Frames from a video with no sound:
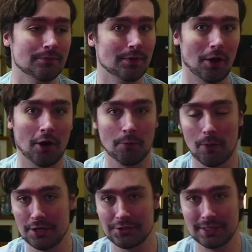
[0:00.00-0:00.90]
are
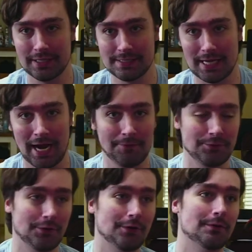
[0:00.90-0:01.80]
watching this
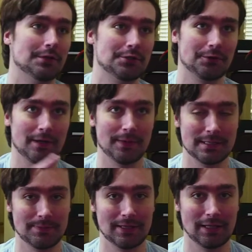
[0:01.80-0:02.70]
after the stream has
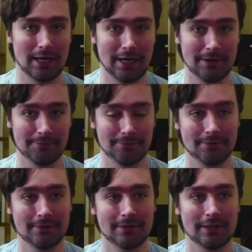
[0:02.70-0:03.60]
been live,
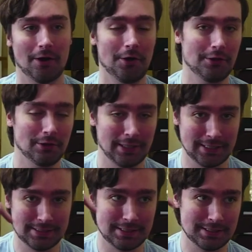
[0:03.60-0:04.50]
all the
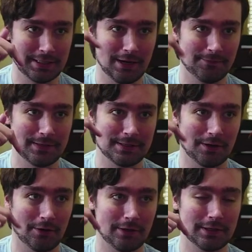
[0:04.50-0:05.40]
links to stuff is,
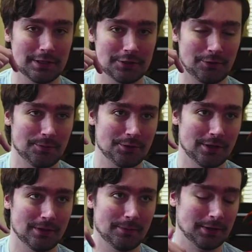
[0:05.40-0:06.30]
are in the
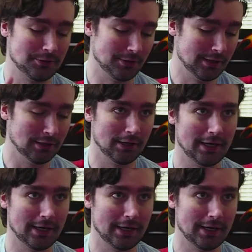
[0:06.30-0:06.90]
description. Make sure to hit like.